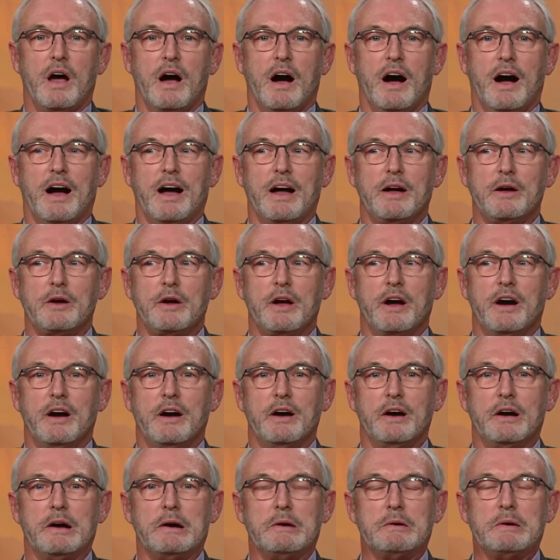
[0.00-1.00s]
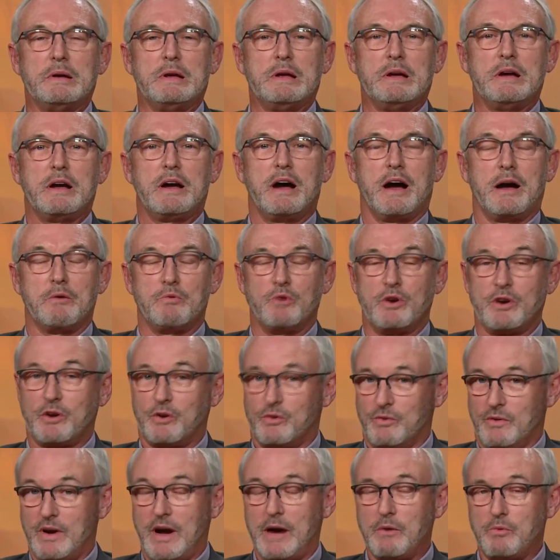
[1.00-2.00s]
I
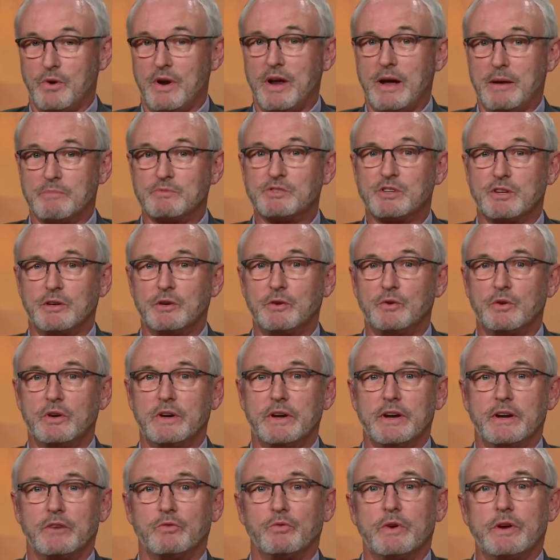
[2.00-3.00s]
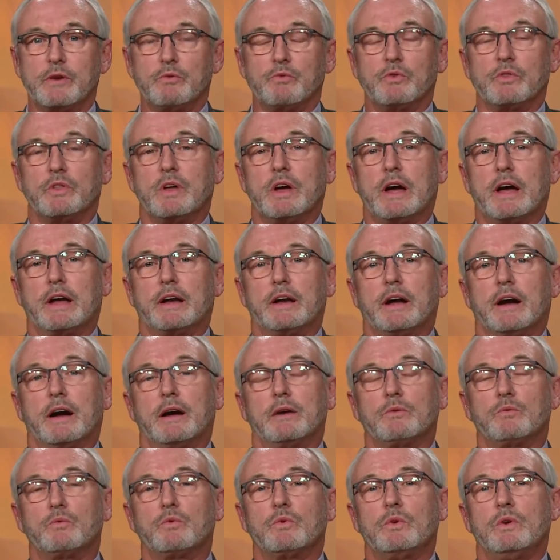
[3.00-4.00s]
would absolutely agree with that.
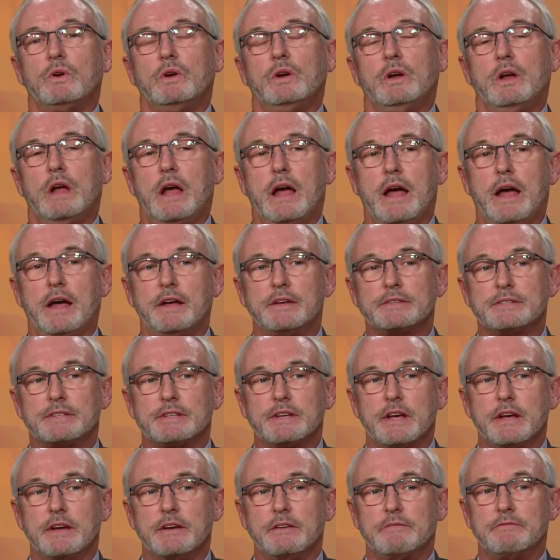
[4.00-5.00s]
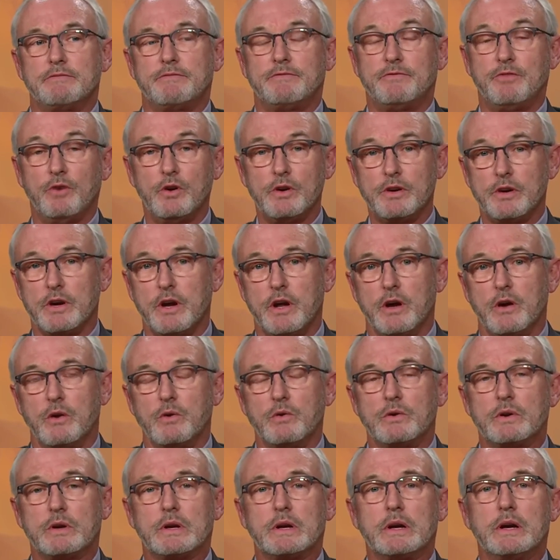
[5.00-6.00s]
As a
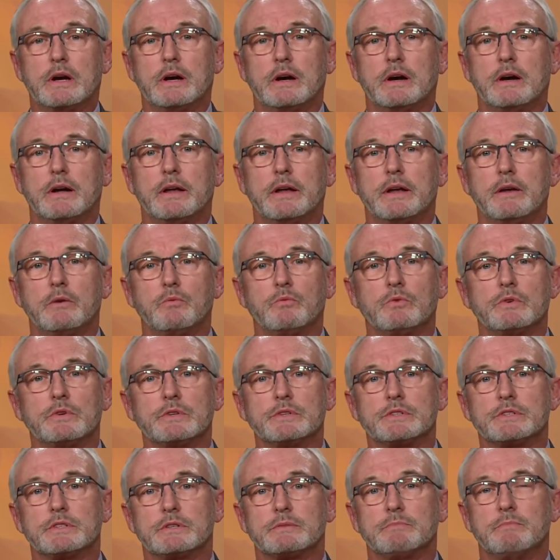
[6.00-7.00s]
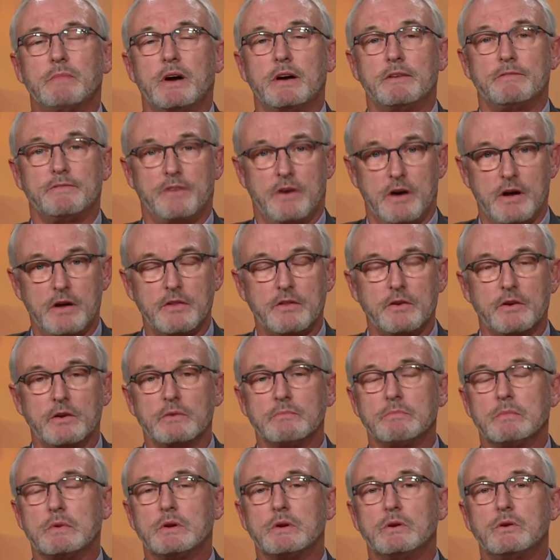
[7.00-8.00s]
footnote, it was my
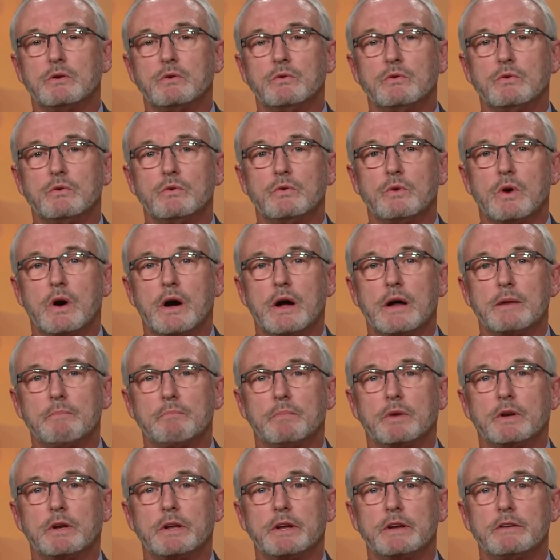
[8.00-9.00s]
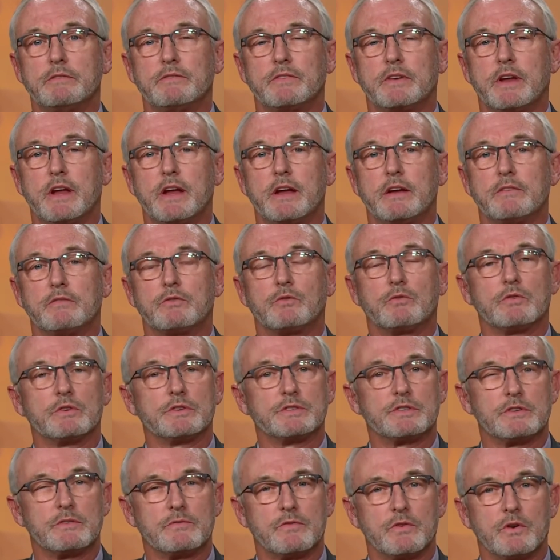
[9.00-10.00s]
father who I believe gave
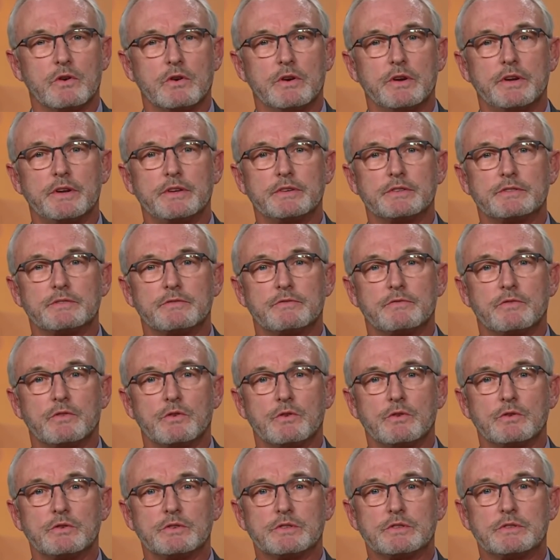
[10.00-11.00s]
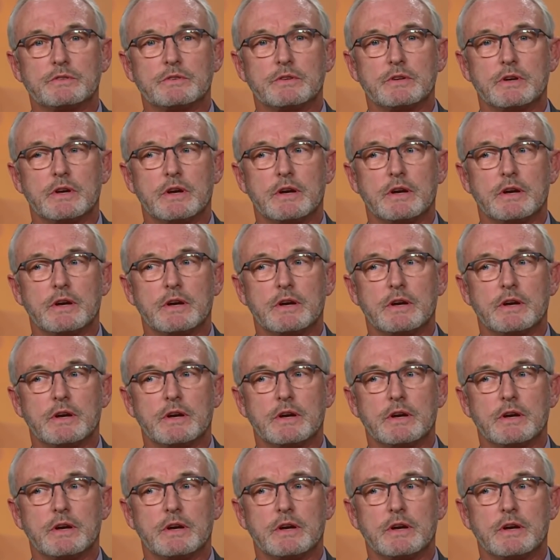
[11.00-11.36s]
Christopher his first